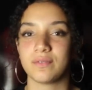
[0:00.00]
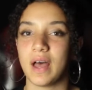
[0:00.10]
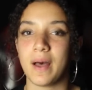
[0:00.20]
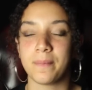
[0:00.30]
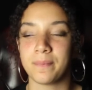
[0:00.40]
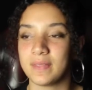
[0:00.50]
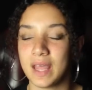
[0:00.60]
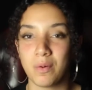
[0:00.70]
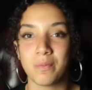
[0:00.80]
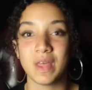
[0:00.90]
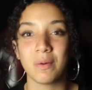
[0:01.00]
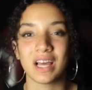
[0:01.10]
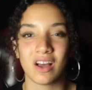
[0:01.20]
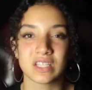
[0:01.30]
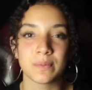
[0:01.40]
um, they were they were
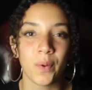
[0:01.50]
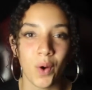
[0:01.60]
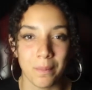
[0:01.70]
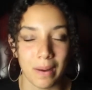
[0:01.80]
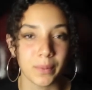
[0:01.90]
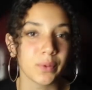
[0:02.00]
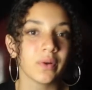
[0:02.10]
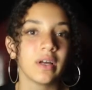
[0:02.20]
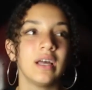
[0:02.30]
like our support bubble.